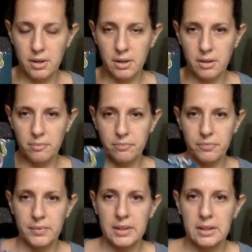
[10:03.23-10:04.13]
um,
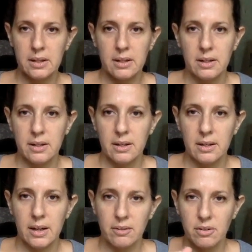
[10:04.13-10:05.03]

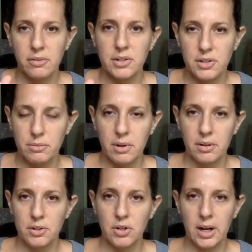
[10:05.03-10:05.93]
after I finish this one, I'm
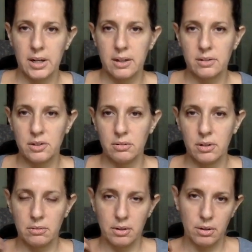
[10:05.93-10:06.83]
going to try to do a
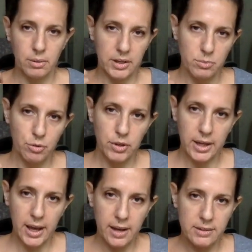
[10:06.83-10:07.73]
real quick Spooky
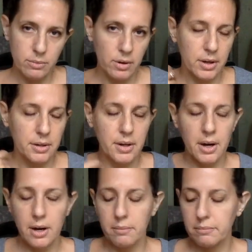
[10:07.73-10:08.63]
Cats one.
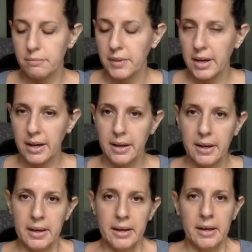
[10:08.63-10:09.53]
Um,
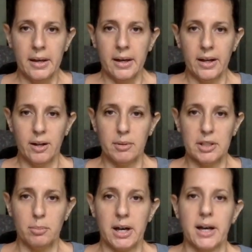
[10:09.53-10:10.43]
and I'm a
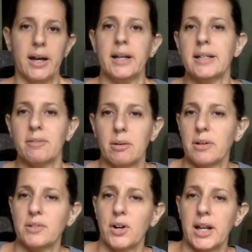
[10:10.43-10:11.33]
little behind.
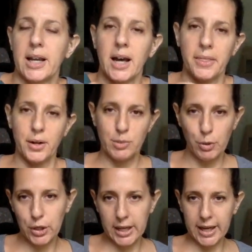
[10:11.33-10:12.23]
Everyone's already got their
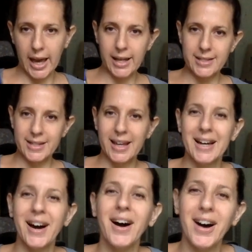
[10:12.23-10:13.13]
Spooky Cats
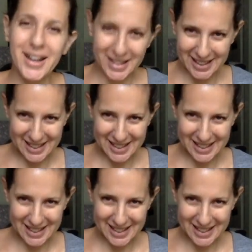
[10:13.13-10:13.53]
on.